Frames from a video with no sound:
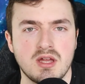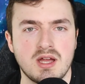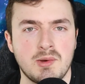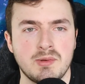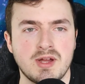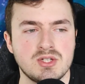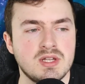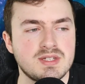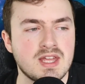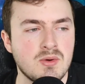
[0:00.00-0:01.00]
I would imagine
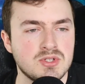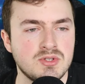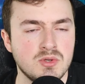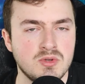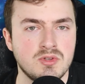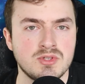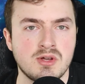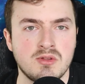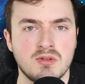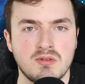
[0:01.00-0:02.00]
it scours through and does
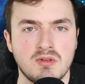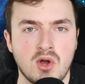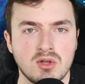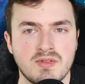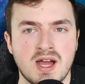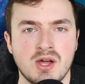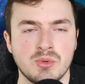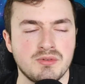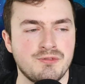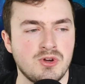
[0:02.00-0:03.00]
all of the hard
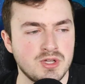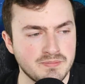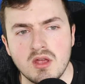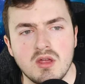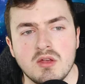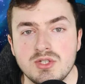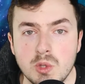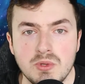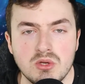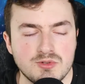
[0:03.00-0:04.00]
work for you.
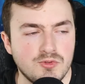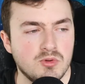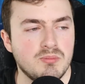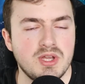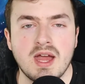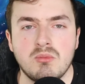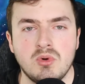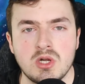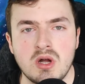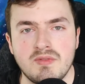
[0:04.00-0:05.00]
Super useful. But yeah,
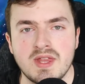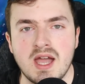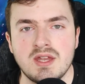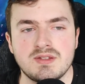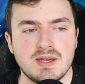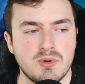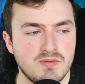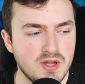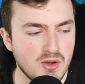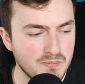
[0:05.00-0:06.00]
we'll go over that in a separate
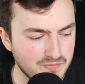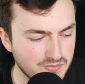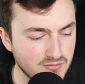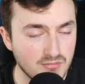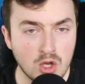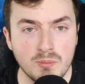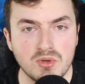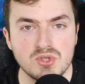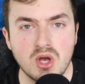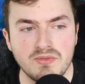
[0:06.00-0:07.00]
video. Hope
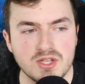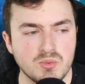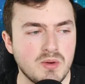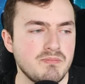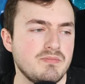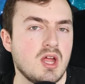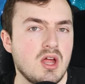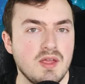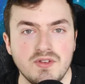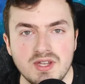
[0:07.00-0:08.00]
you enjoyed this one.
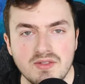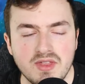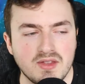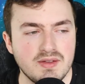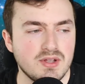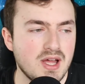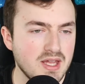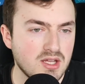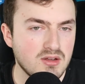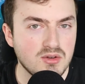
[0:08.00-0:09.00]
If you did, then leave a
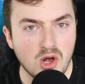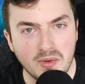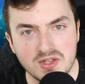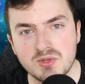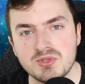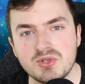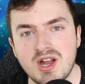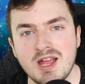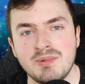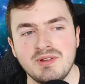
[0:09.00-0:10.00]
like, comment,
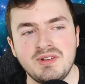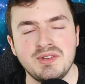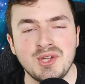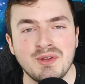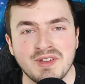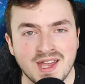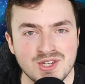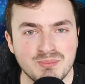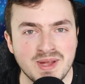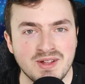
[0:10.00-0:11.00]
subscribe,
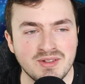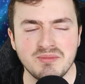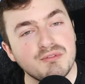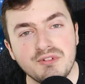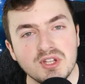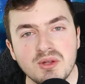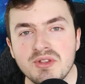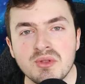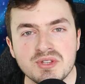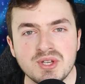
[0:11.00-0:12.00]
notification bell, follow
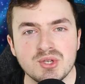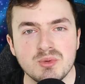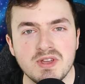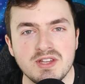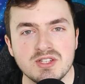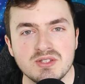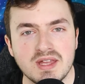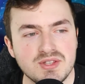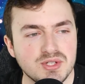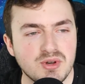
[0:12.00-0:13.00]
the other social medias,
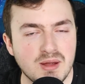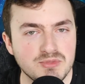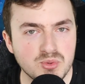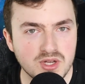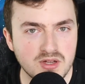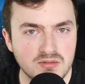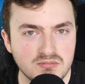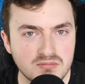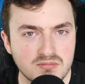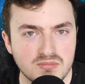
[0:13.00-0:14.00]
Instagram, Twitter,
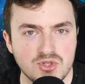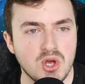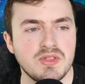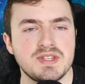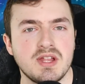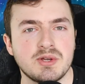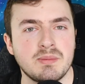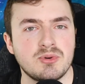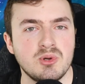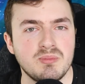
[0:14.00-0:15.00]
join the Telegram
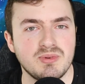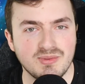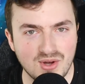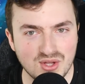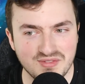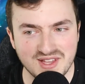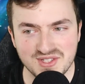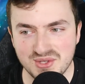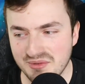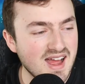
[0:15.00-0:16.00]
group, all of that
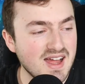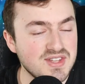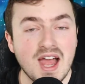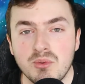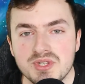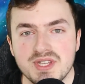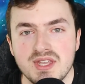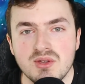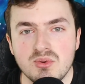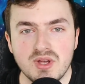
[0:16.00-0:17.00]
stuff. And I will see
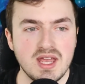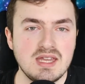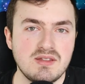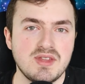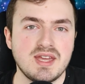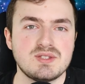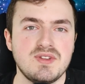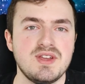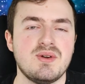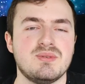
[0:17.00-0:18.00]
you in the next
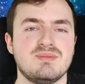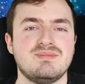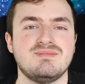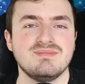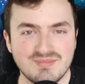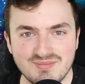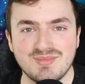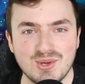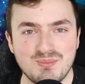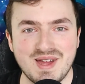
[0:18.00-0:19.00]
video.
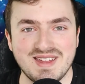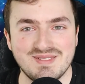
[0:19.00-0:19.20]
Goodbye.